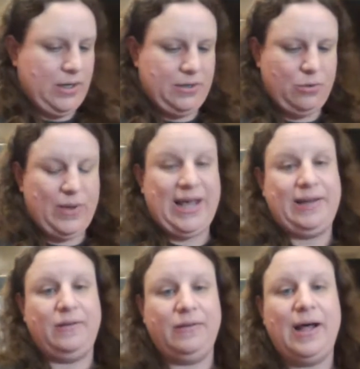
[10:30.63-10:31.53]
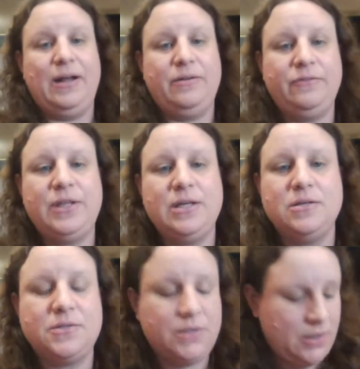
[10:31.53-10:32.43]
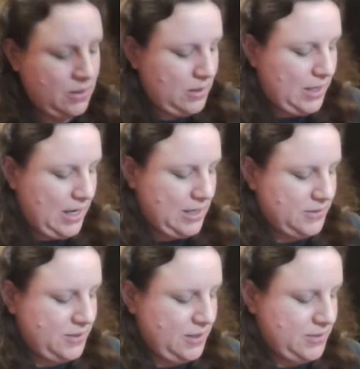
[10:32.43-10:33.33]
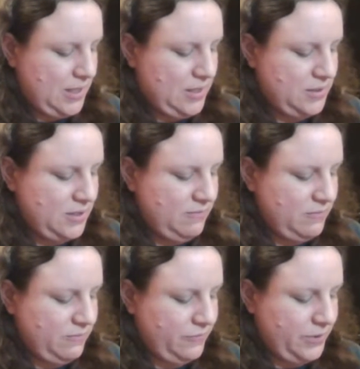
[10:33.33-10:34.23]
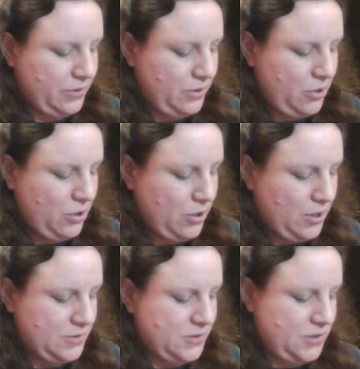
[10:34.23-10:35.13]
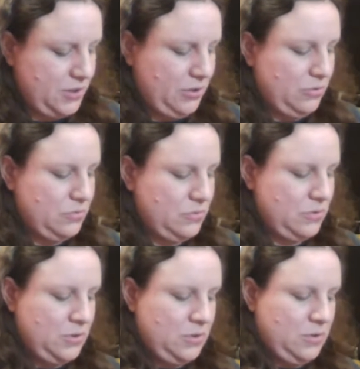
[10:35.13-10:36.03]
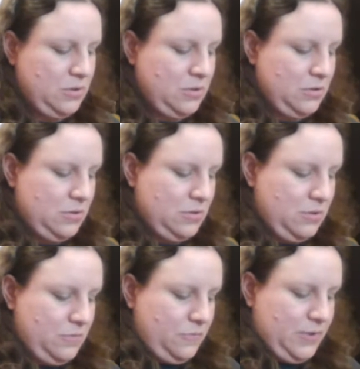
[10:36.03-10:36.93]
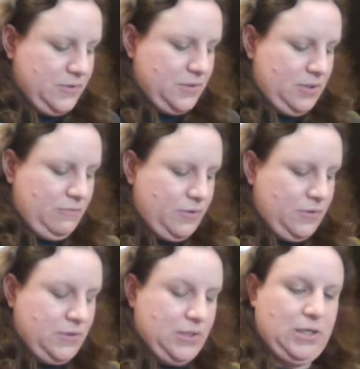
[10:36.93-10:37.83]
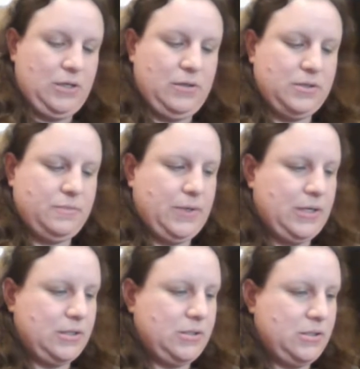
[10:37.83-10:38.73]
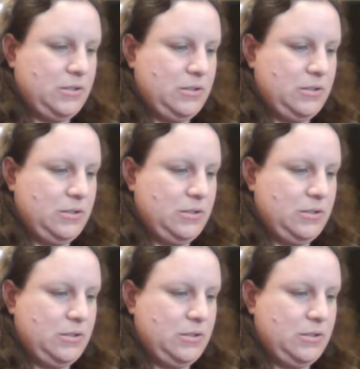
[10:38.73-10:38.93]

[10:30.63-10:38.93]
I know we had a lot of these 86, 87 Fleer cards, so let's see if there's any in this box.